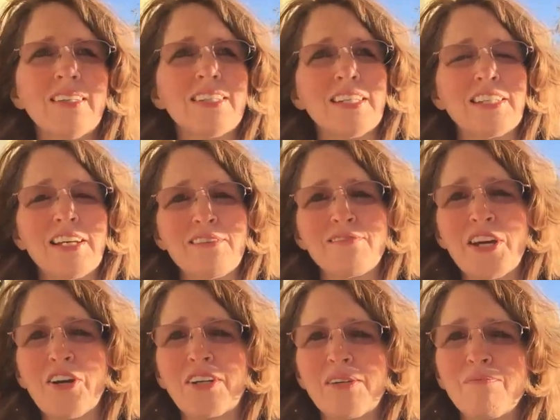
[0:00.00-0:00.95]
since I've
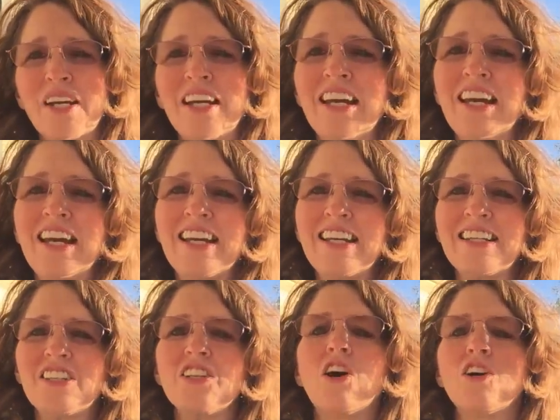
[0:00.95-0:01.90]
known him
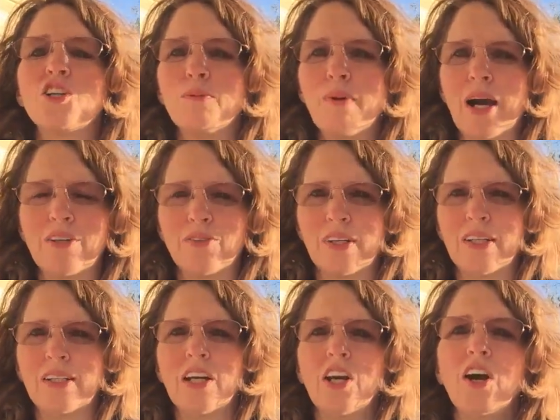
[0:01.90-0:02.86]
is not to mind read.